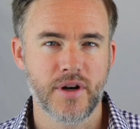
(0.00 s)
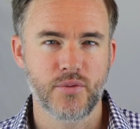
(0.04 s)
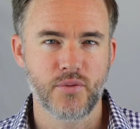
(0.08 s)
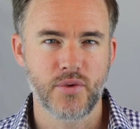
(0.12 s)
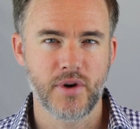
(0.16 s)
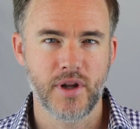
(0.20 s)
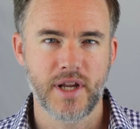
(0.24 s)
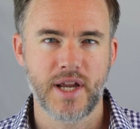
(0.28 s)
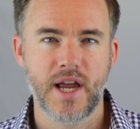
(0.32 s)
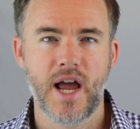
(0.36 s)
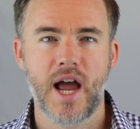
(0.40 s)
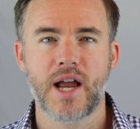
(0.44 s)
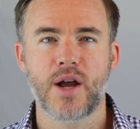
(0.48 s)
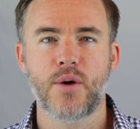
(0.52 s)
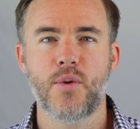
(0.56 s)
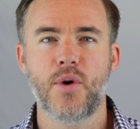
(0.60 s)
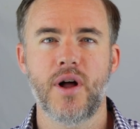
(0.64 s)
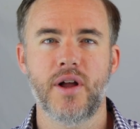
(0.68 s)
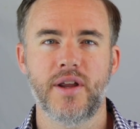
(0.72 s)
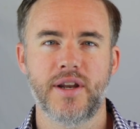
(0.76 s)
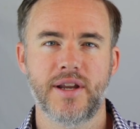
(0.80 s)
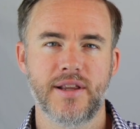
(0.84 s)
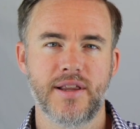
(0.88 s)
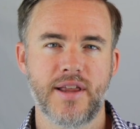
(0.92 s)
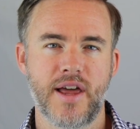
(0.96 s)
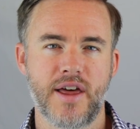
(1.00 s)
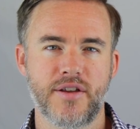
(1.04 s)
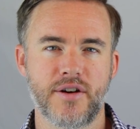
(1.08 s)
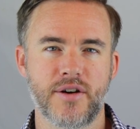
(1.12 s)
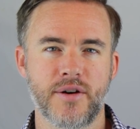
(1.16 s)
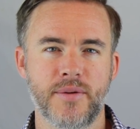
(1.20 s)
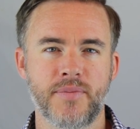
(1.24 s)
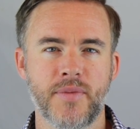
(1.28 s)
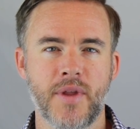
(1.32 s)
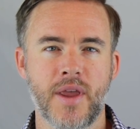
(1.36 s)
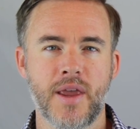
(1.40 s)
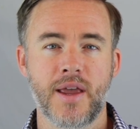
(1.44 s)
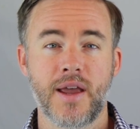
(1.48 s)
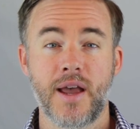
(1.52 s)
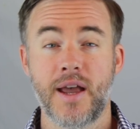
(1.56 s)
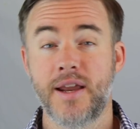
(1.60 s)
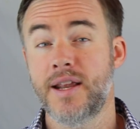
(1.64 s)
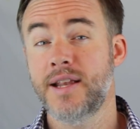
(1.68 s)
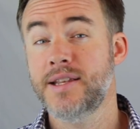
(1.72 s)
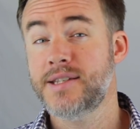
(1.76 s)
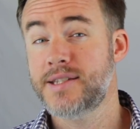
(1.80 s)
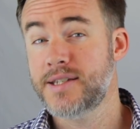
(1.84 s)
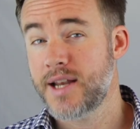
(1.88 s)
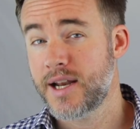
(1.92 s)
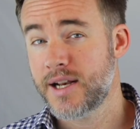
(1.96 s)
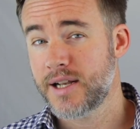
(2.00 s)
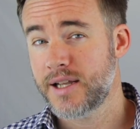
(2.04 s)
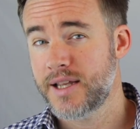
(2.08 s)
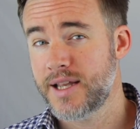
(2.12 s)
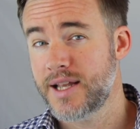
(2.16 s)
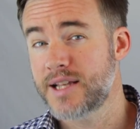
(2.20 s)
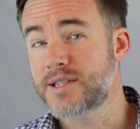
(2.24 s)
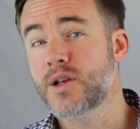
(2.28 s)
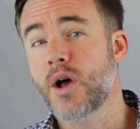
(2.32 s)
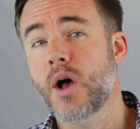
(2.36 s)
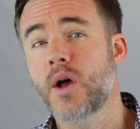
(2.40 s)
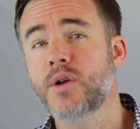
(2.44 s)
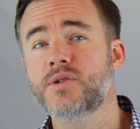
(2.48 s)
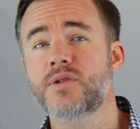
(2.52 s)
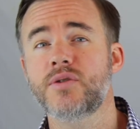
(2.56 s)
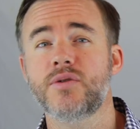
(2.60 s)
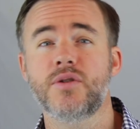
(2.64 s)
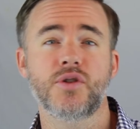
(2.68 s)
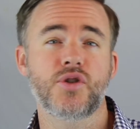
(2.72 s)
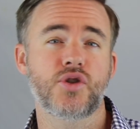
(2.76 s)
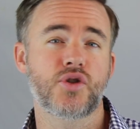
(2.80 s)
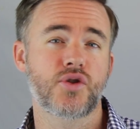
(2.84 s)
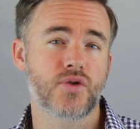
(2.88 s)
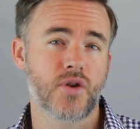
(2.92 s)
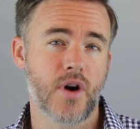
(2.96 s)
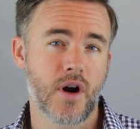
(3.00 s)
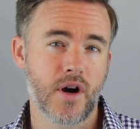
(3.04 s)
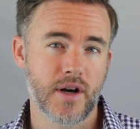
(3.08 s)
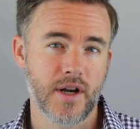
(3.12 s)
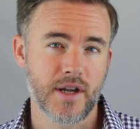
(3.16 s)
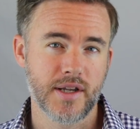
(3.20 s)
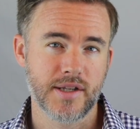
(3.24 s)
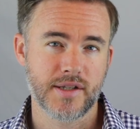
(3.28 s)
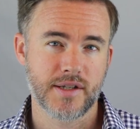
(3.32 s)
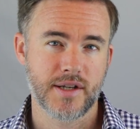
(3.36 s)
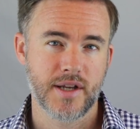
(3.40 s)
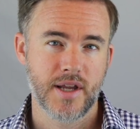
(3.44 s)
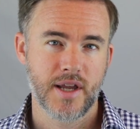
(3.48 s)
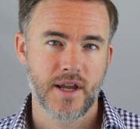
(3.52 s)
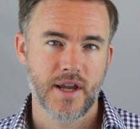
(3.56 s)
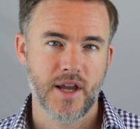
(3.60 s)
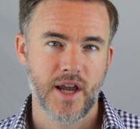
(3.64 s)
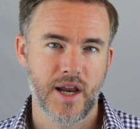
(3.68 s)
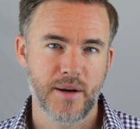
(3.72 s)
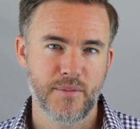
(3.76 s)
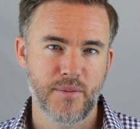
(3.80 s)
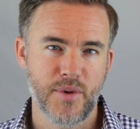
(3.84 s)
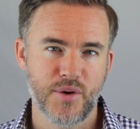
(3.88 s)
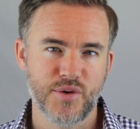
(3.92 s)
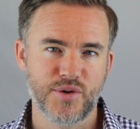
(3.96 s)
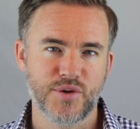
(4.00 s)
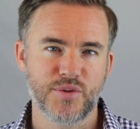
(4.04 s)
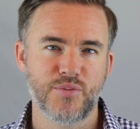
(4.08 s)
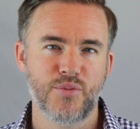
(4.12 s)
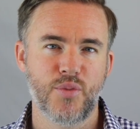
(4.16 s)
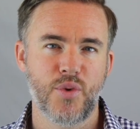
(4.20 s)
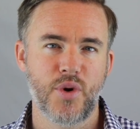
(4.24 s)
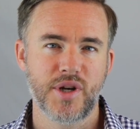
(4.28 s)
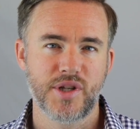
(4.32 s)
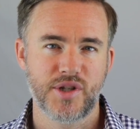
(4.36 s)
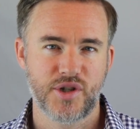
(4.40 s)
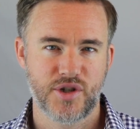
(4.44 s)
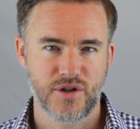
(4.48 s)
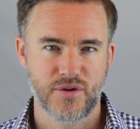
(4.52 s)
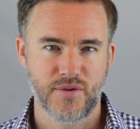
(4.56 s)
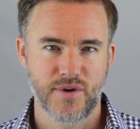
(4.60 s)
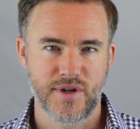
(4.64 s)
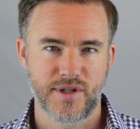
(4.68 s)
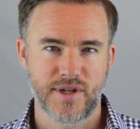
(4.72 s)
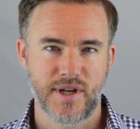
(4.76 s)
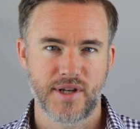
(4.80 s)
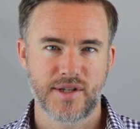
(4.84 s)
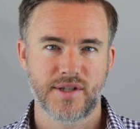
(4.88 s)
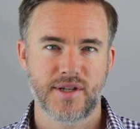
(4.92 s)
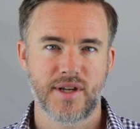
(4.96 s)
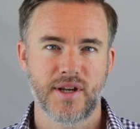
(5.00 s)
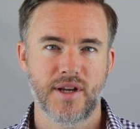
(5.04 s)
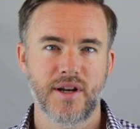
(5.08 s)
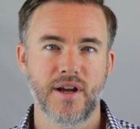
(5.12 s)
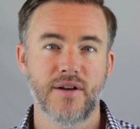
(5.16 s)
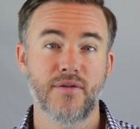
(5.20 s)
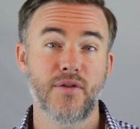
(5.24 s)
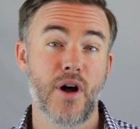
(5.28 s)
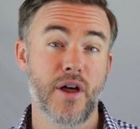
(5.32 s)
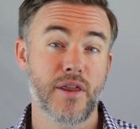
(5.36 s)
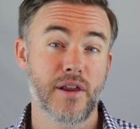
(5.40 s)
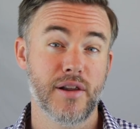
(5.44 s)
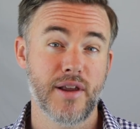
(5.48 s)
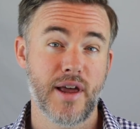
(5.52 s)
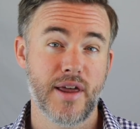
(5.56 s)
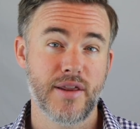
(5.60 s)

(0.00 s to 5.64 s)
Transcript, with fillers: in really high quality leather. And incidentally, it's also the strongest and most moisture resistant of all the